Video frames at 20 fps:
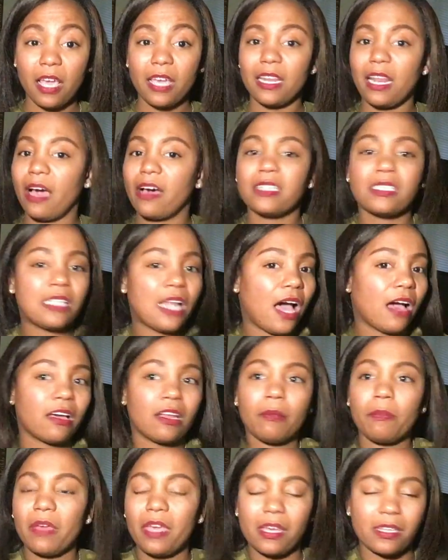Now, it's not
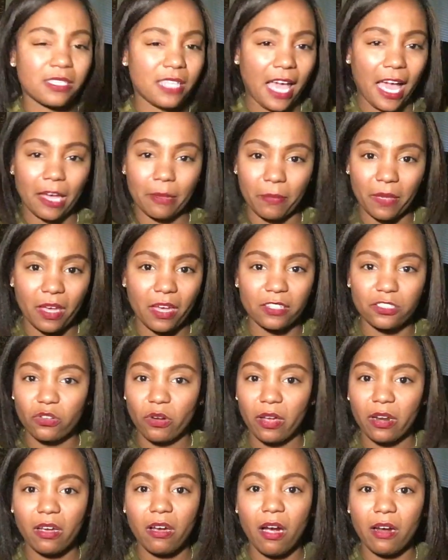going to be exact because
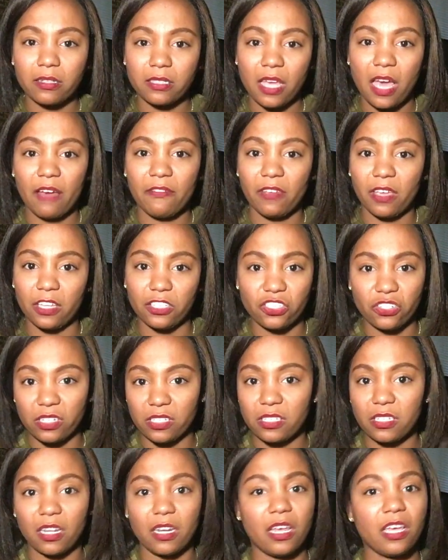credit cards have
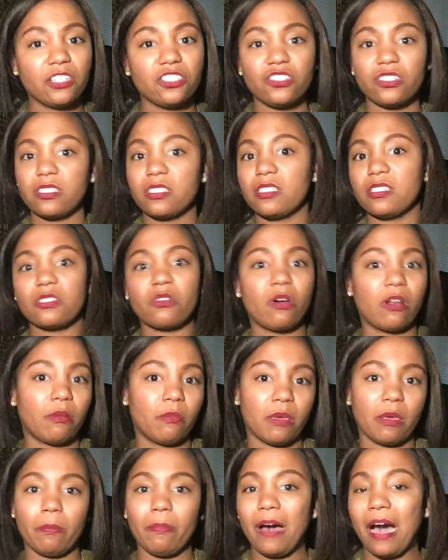interest, and interest is going to
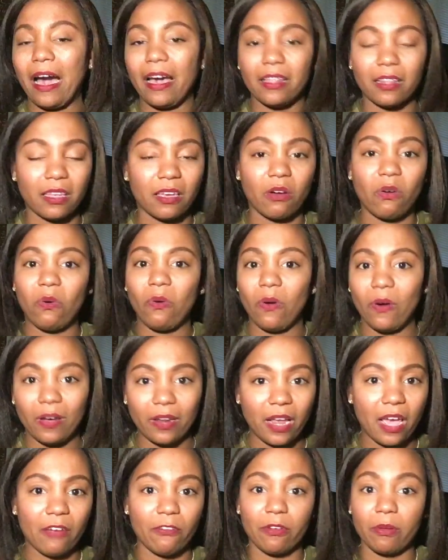be piling
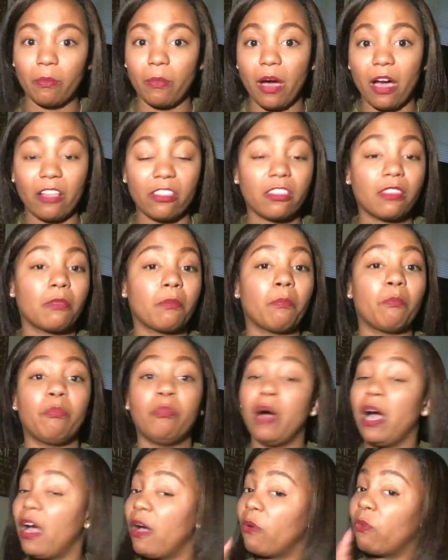on every month.
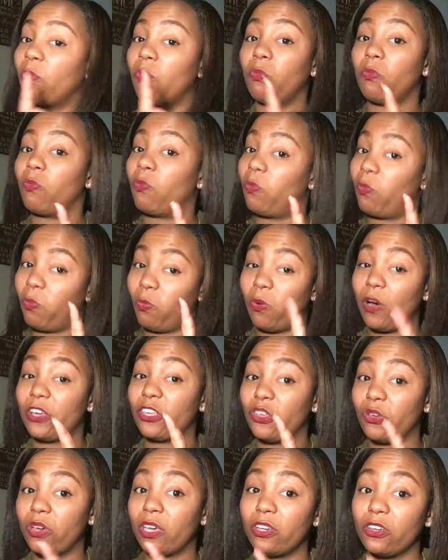But what
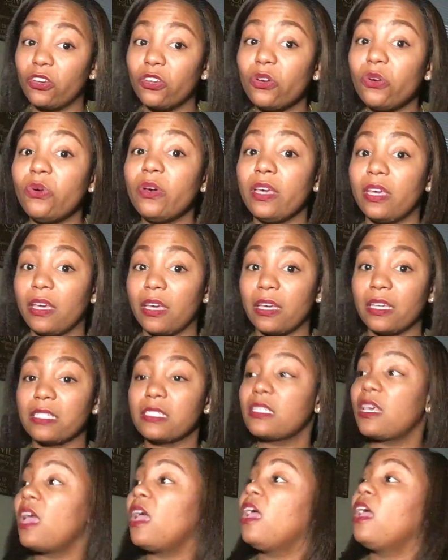you can do
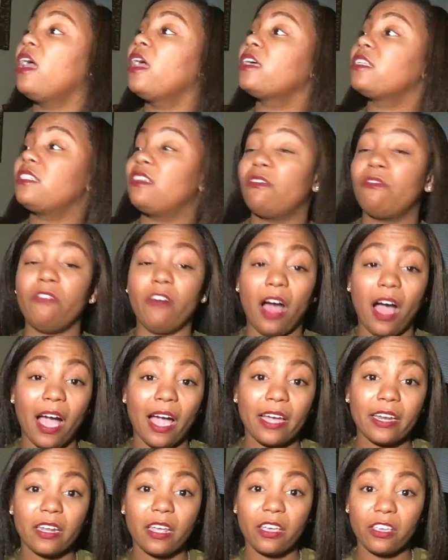is
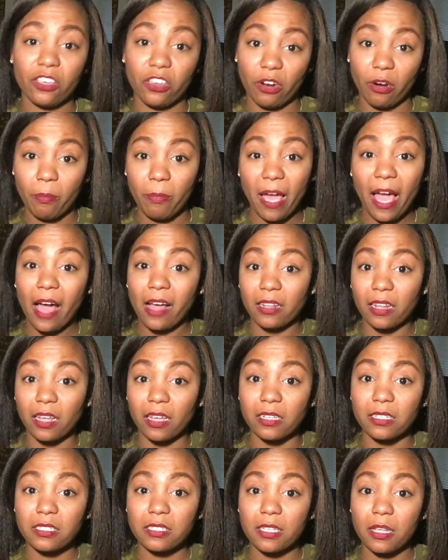divide your
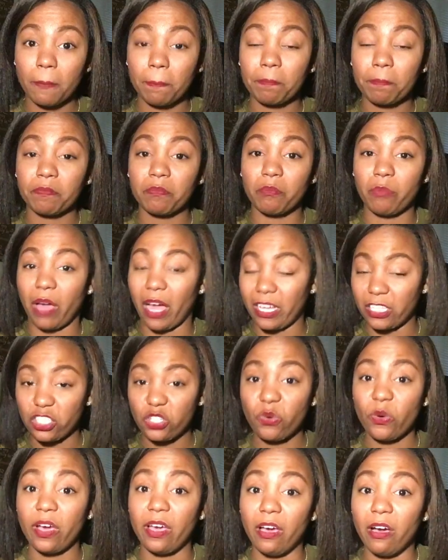balance by
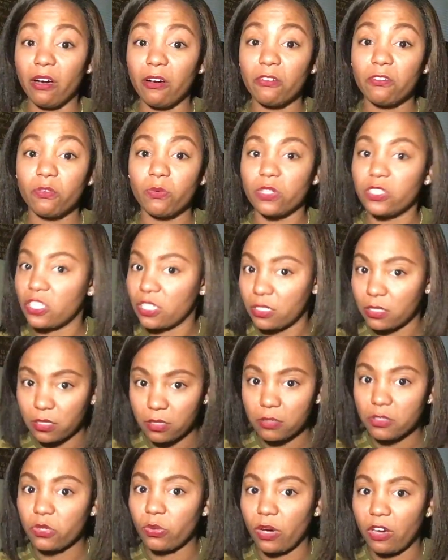12, which
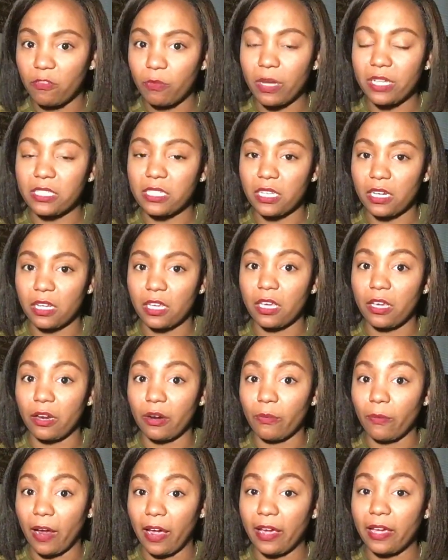is 12 months in a
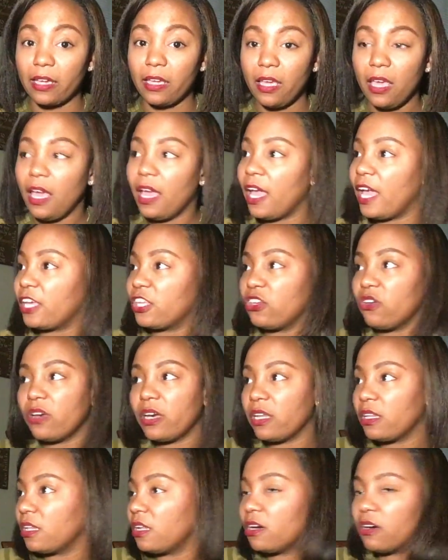year, right? And you
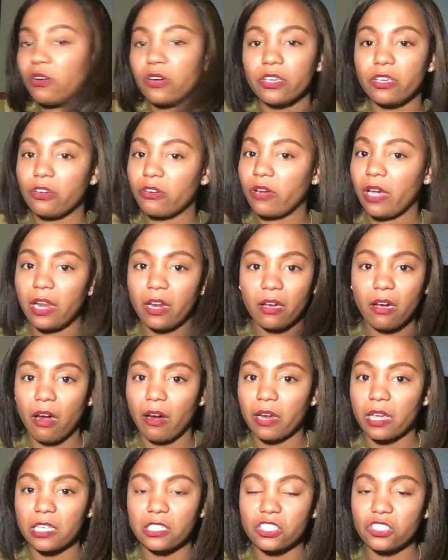can look on your credit
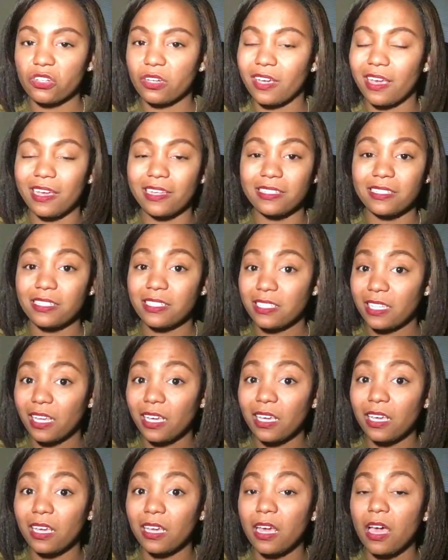card history and
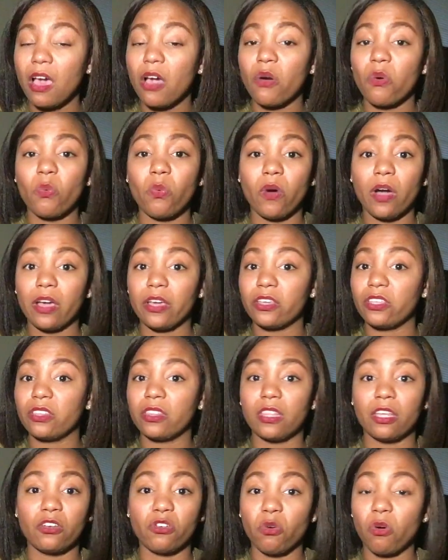see what
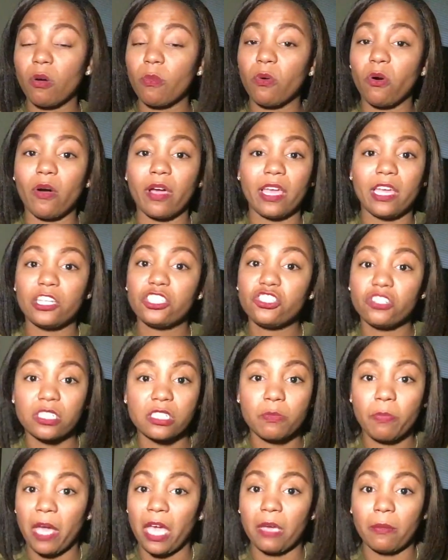the normal
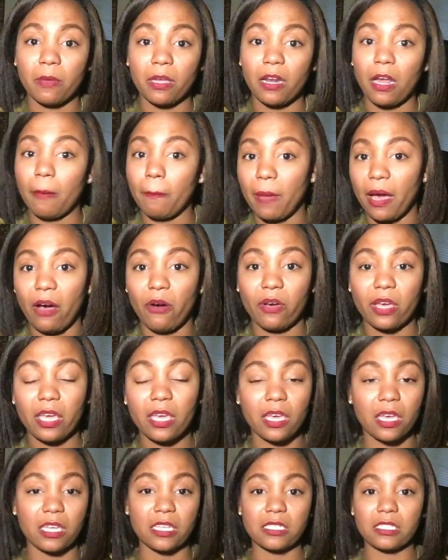interest payment amount
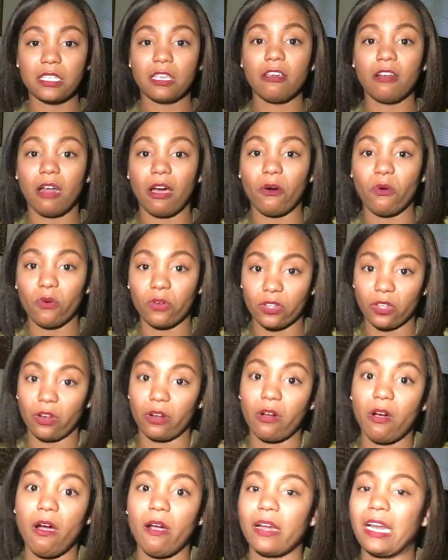is, you know, on your
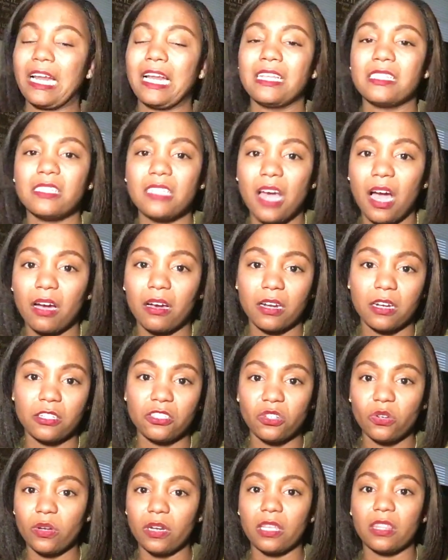card. And it's not going to
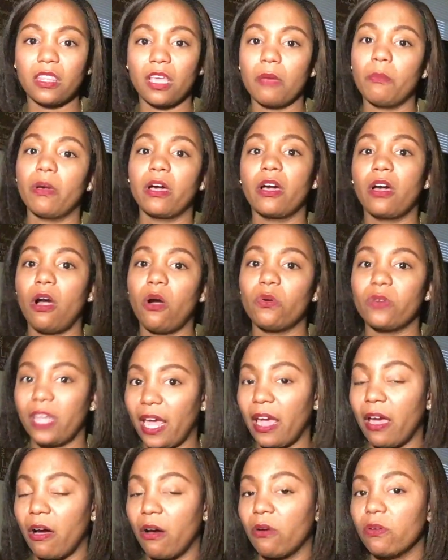do anything but go
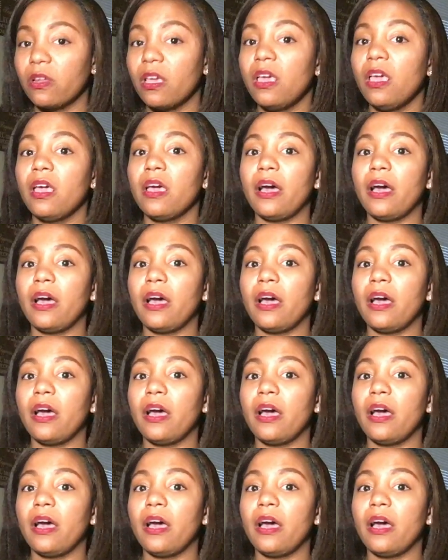down